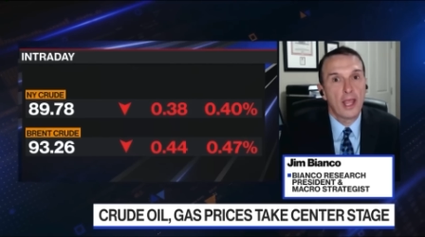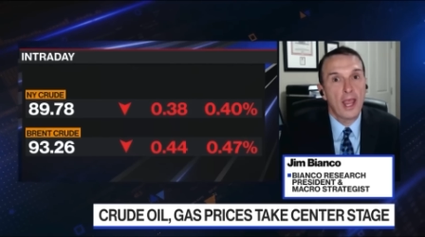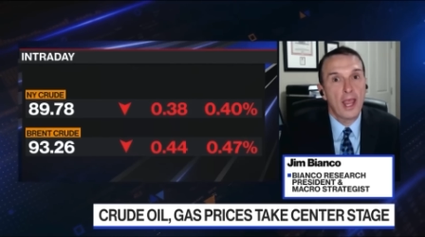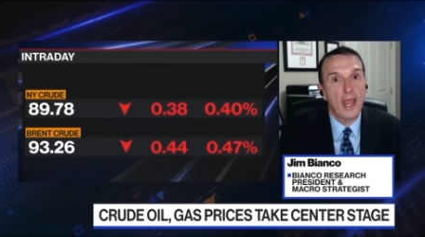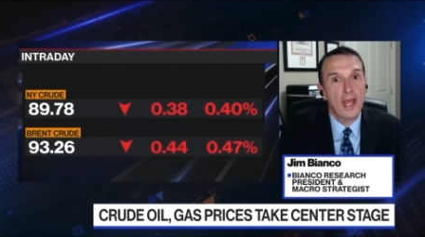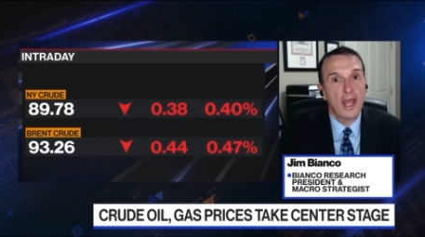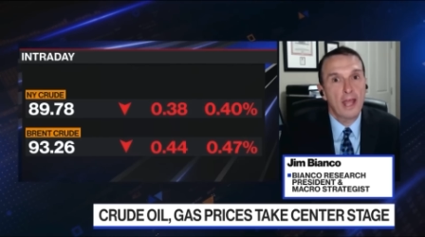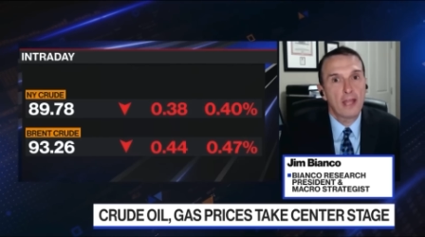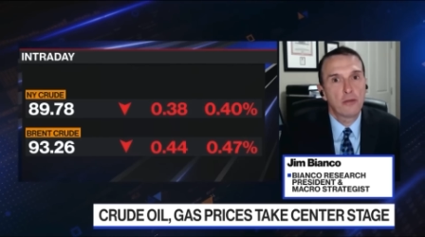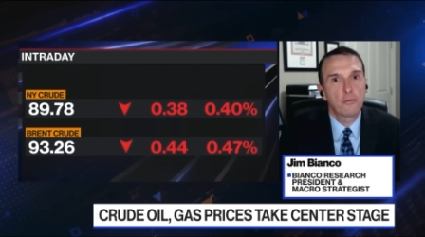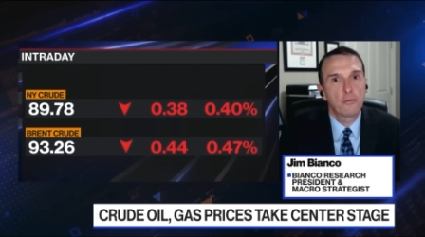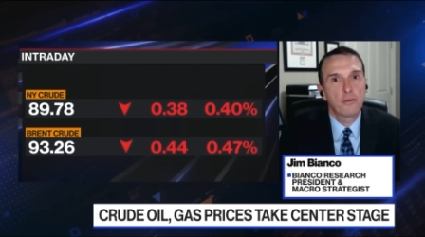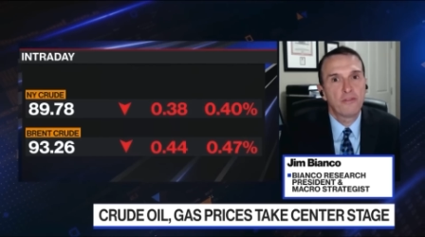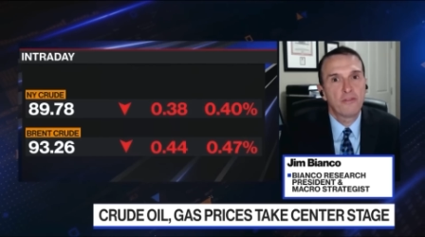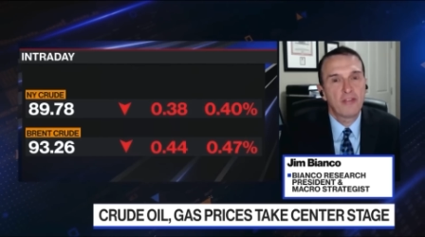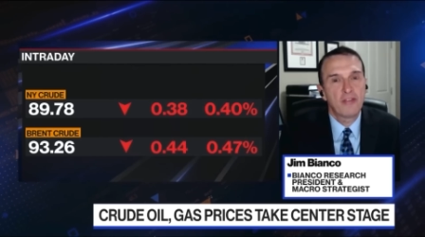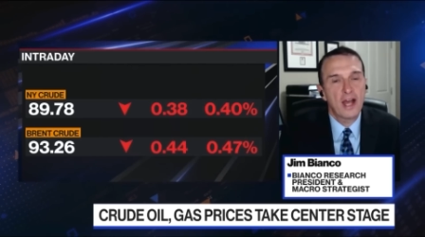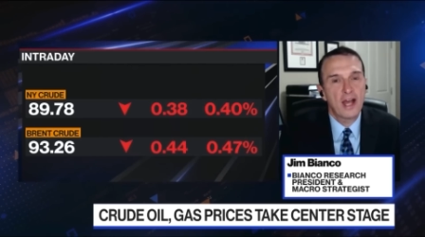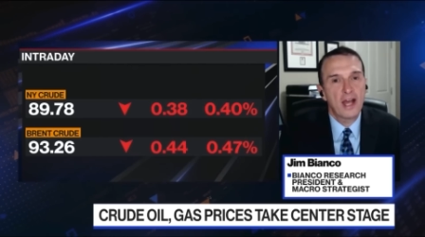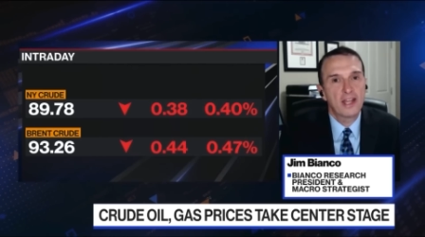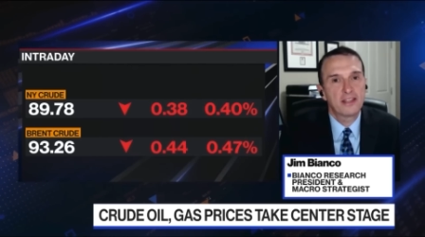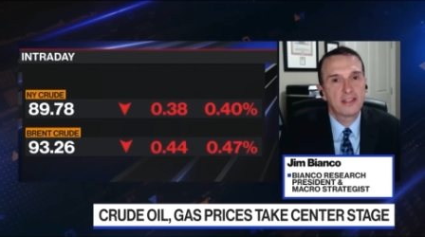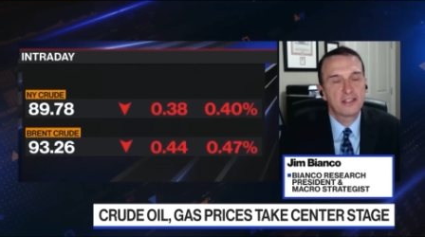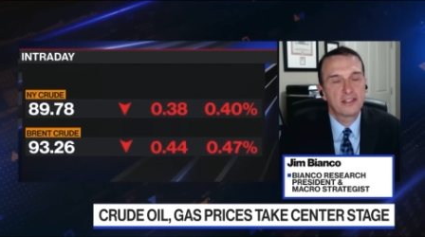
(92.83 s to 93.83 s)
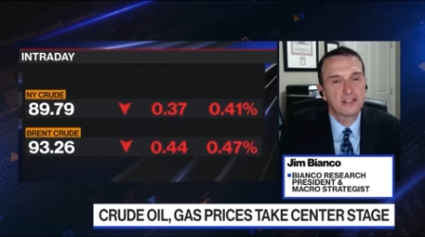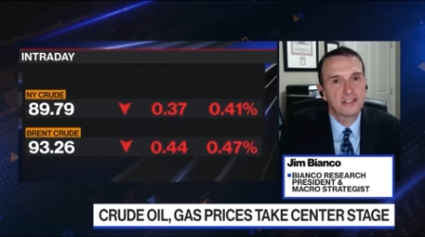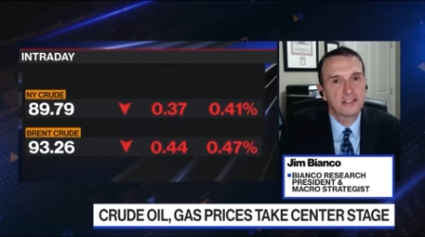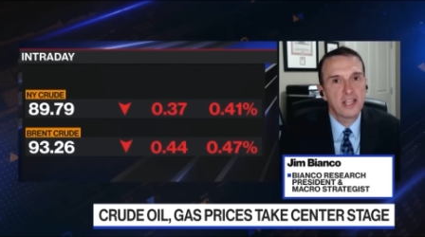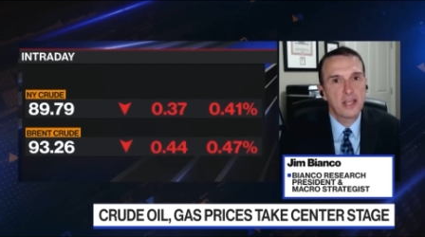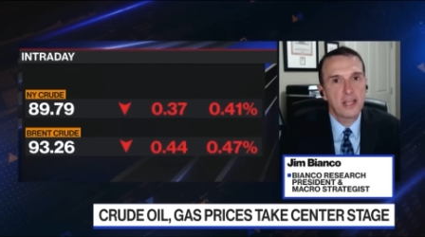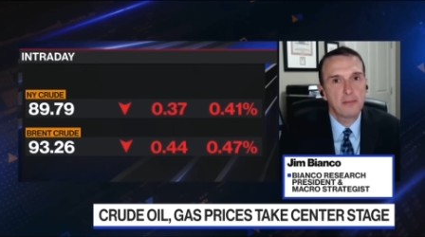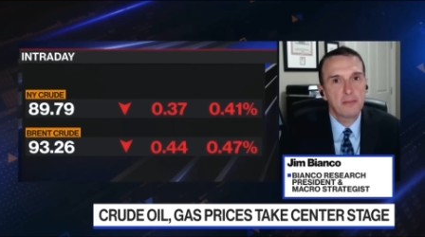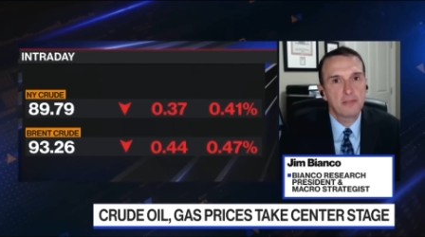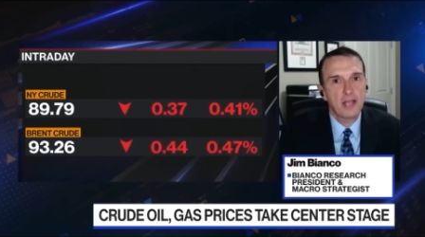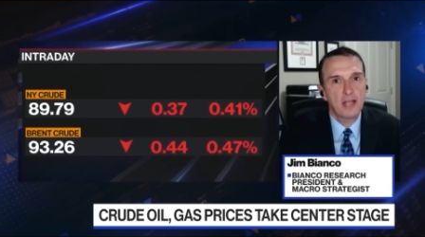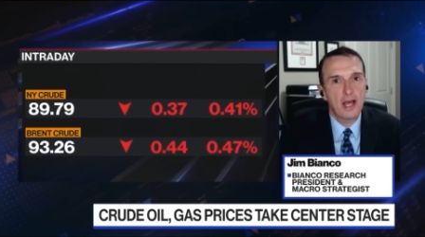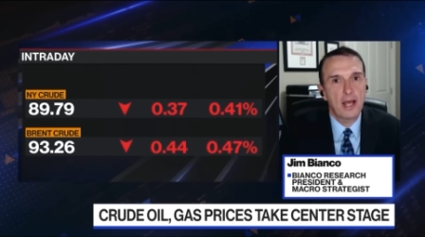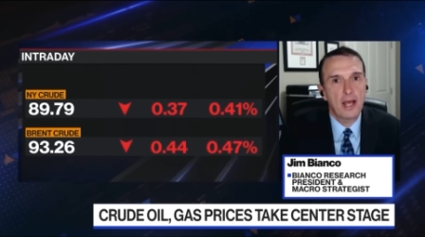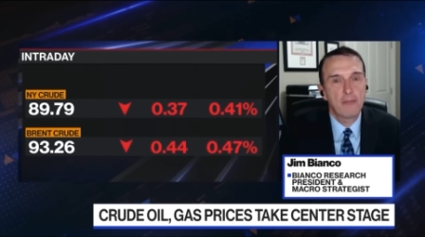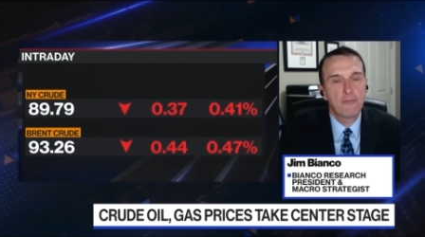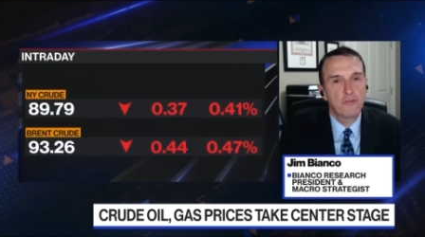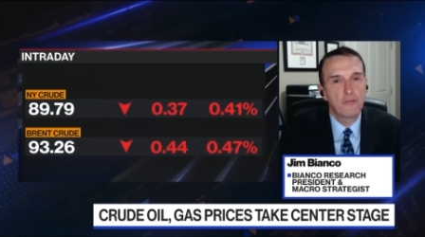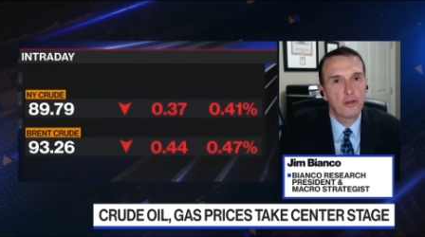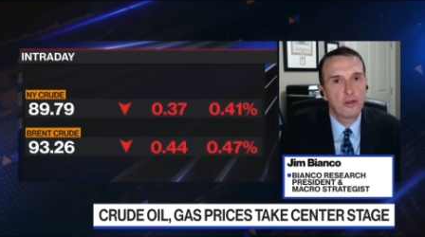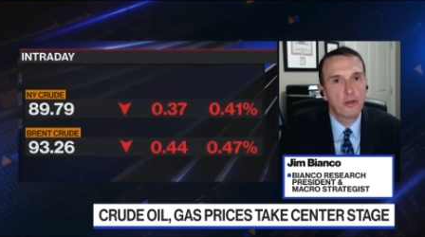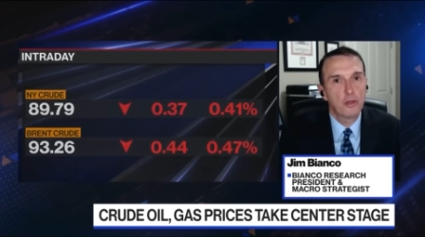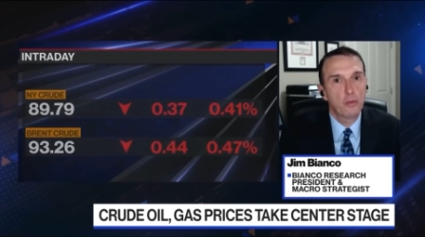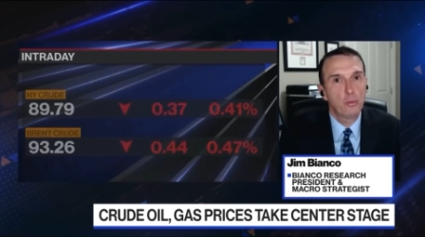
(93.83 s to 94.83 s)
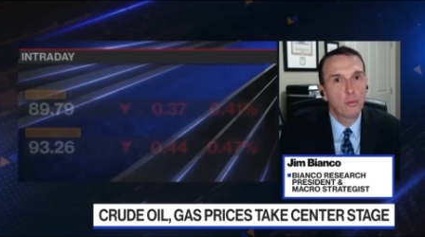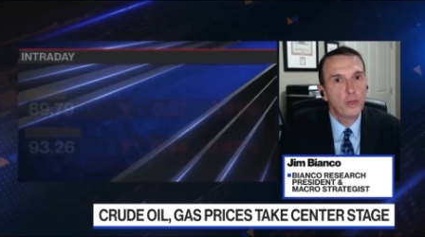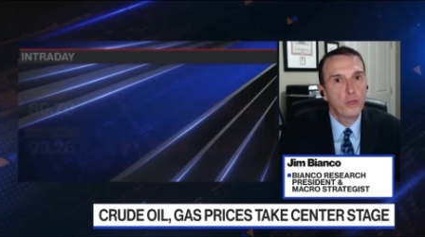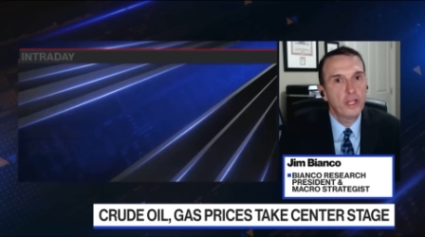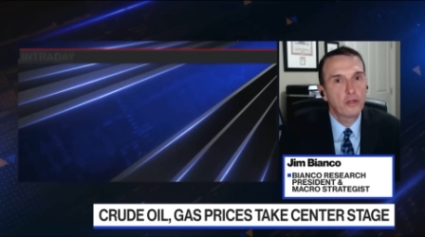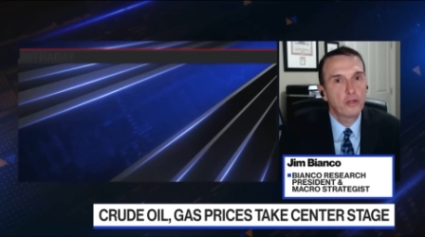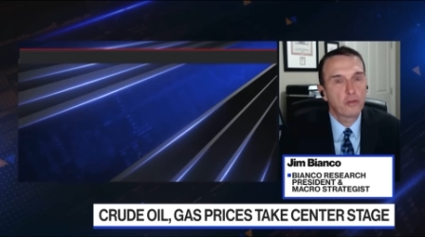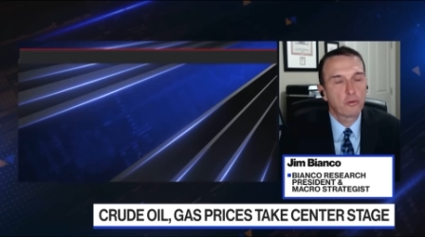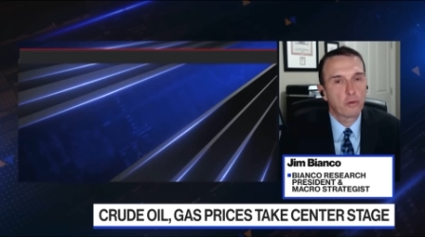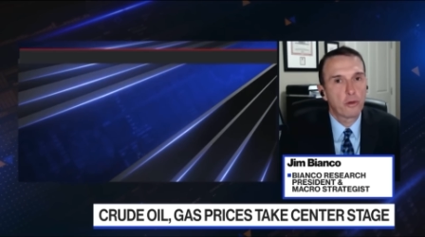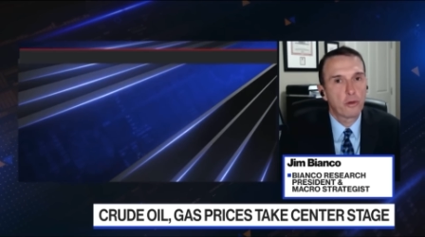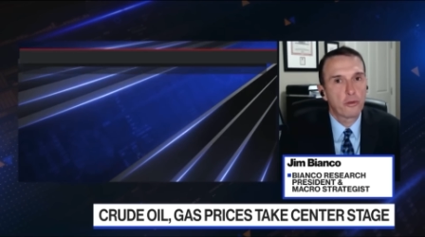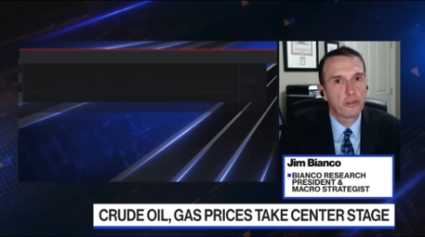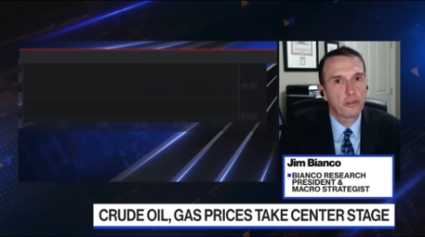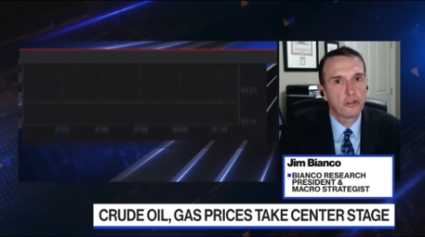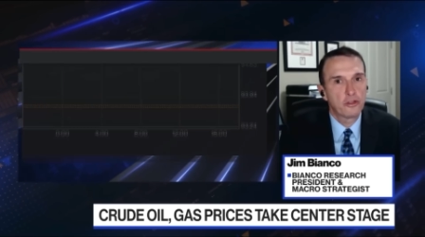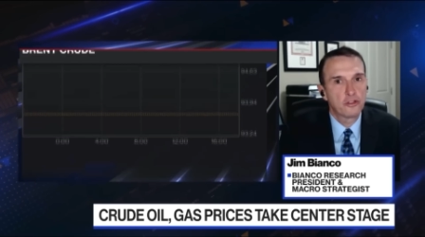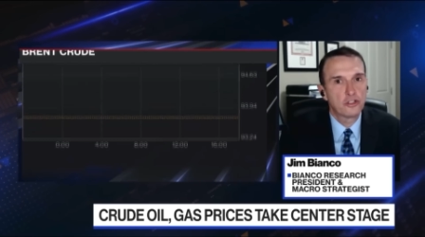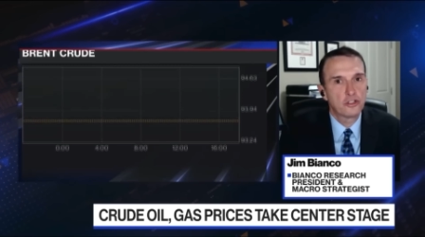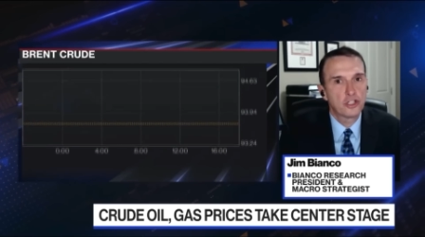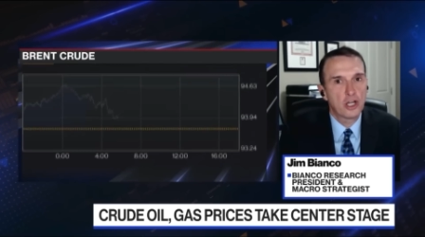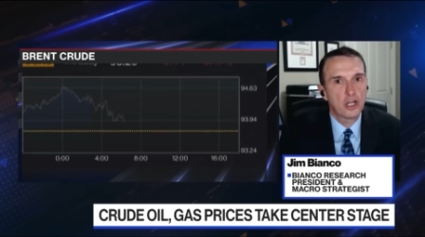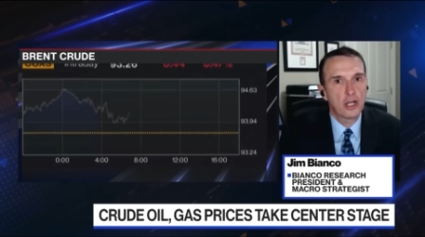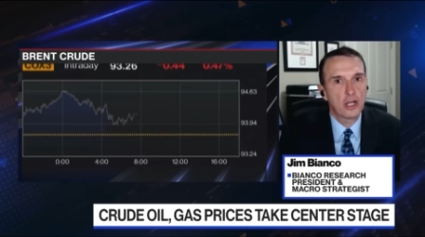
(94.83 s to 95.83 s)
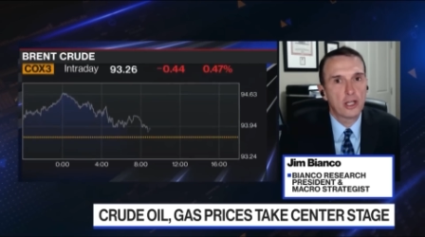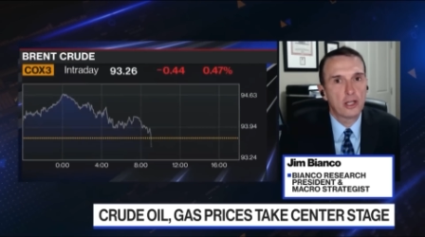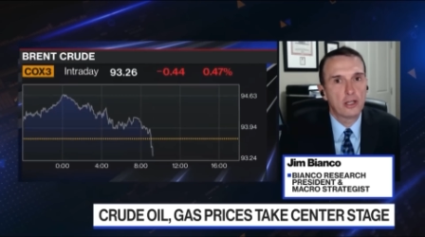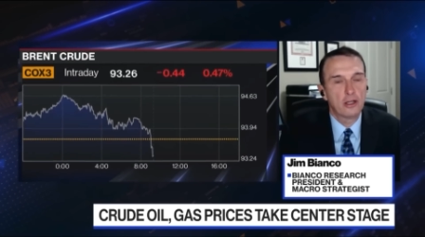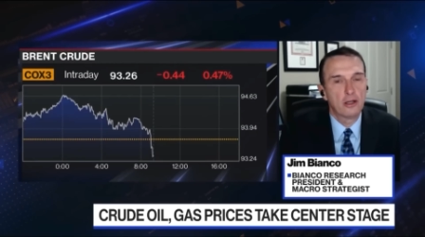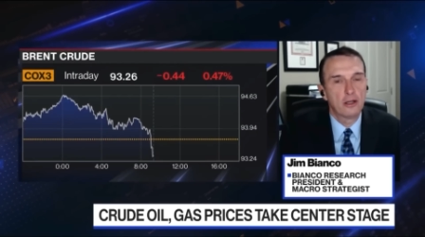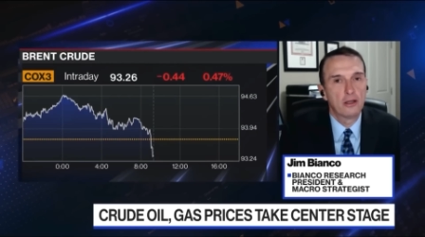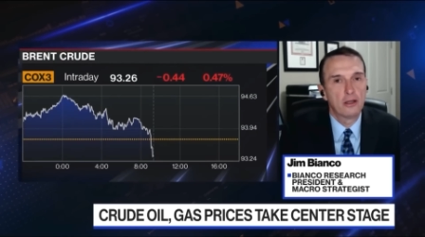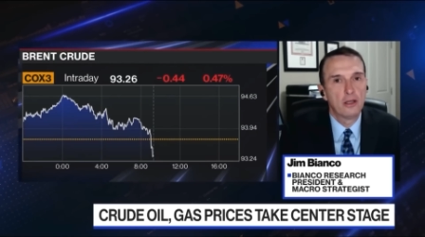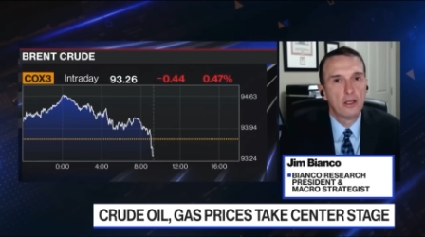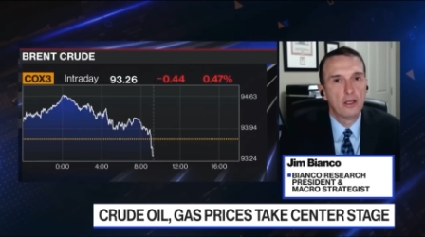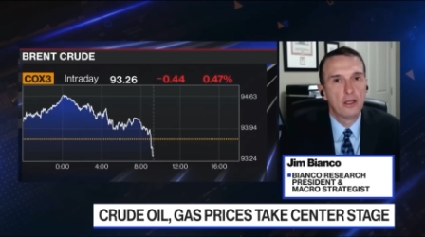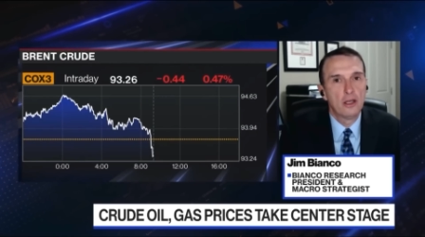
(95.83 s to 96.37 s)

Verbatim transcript: and we've got at the same time very weak growth in China.